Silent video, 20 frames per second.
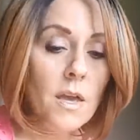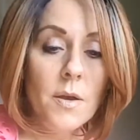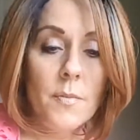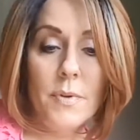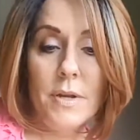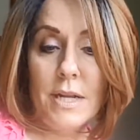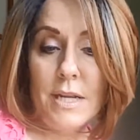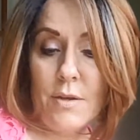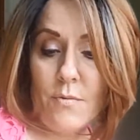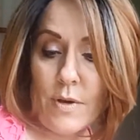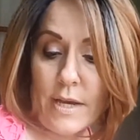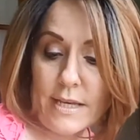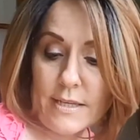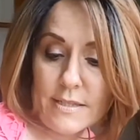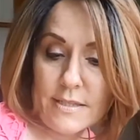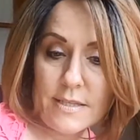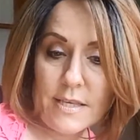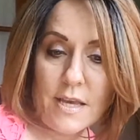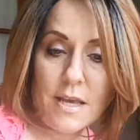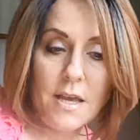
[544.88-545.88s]
but
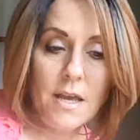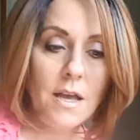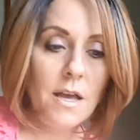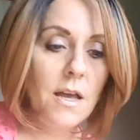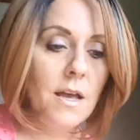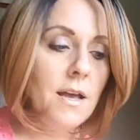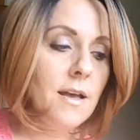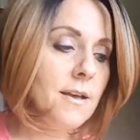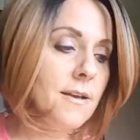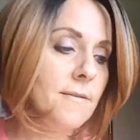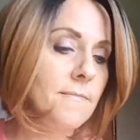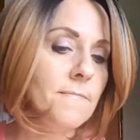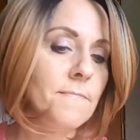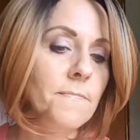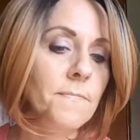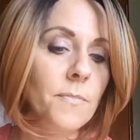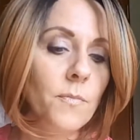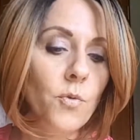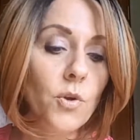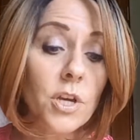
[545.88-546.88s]
anyways,
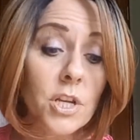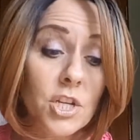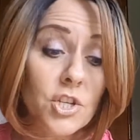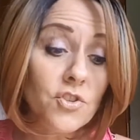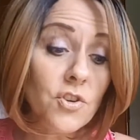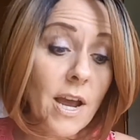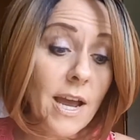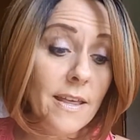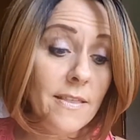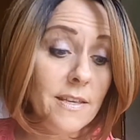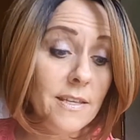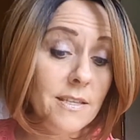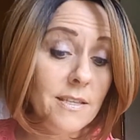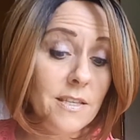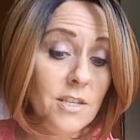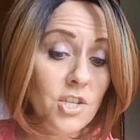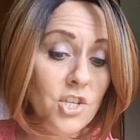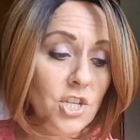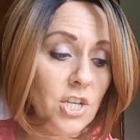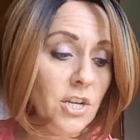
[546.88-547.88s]
we're going to try
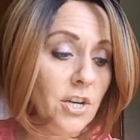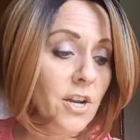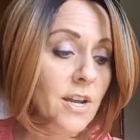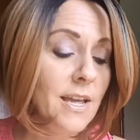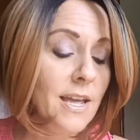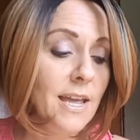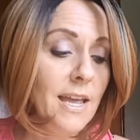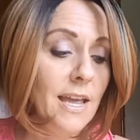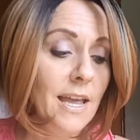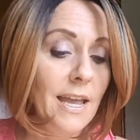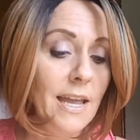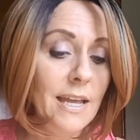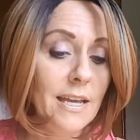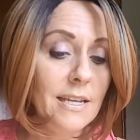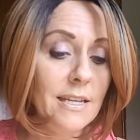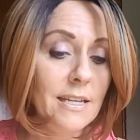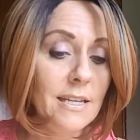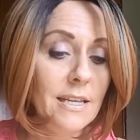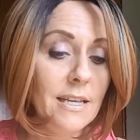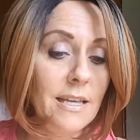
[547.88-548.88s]
this year
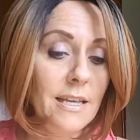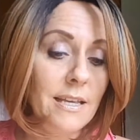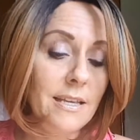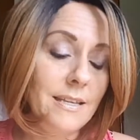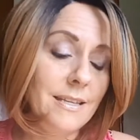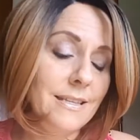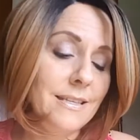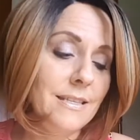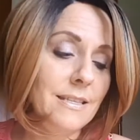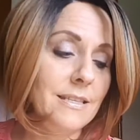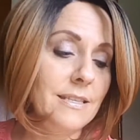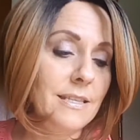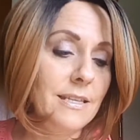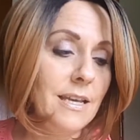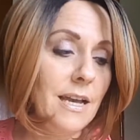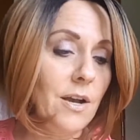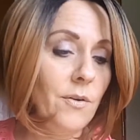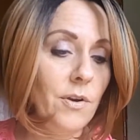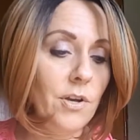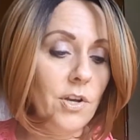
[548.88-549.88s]
and see
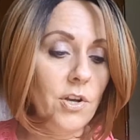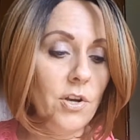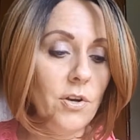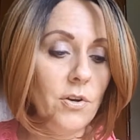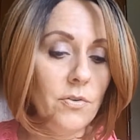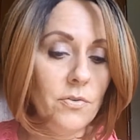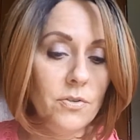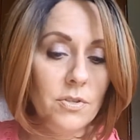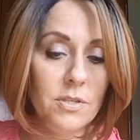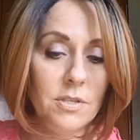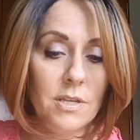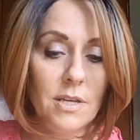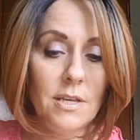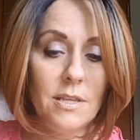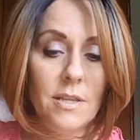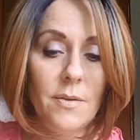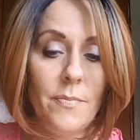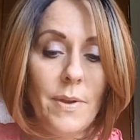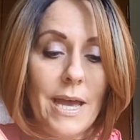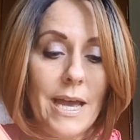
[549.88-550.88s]
how it goes.
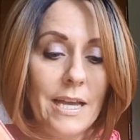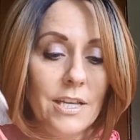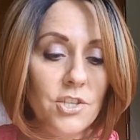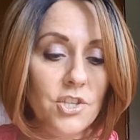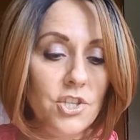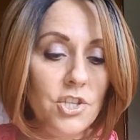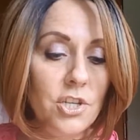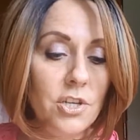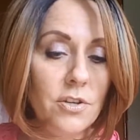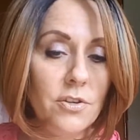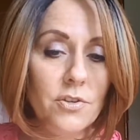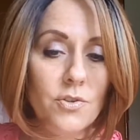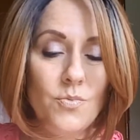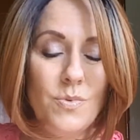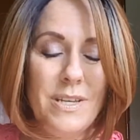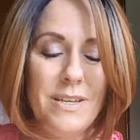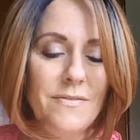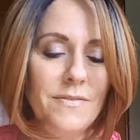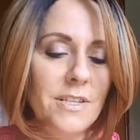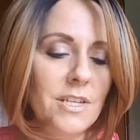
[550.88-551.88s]
In the past years,
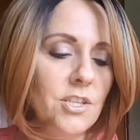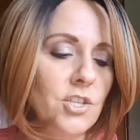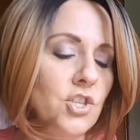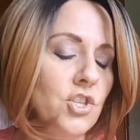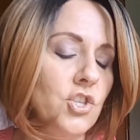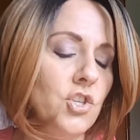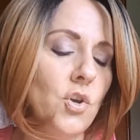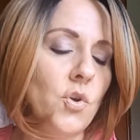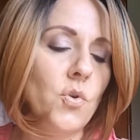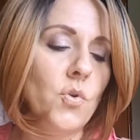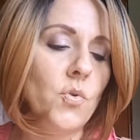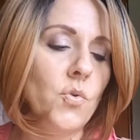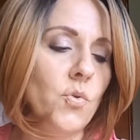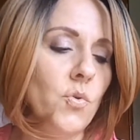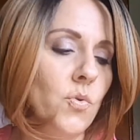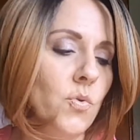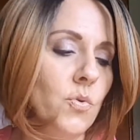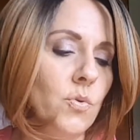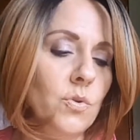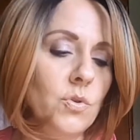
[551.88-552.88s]
we have done
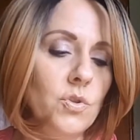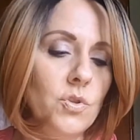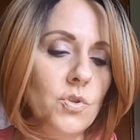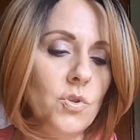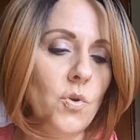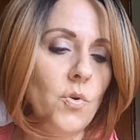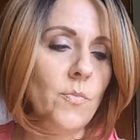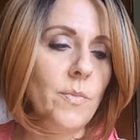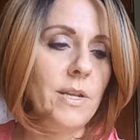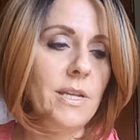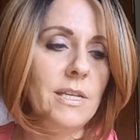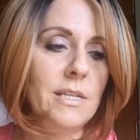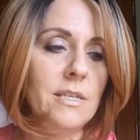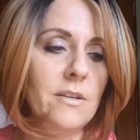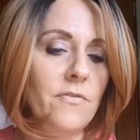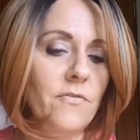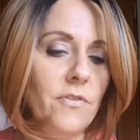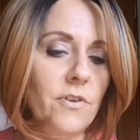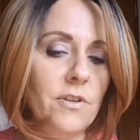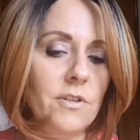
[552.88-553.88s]
so many
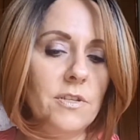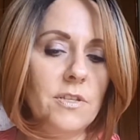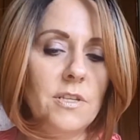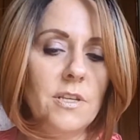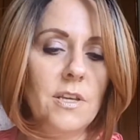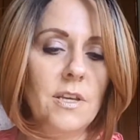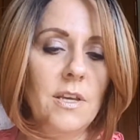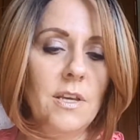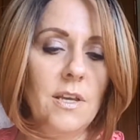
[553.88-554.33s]
different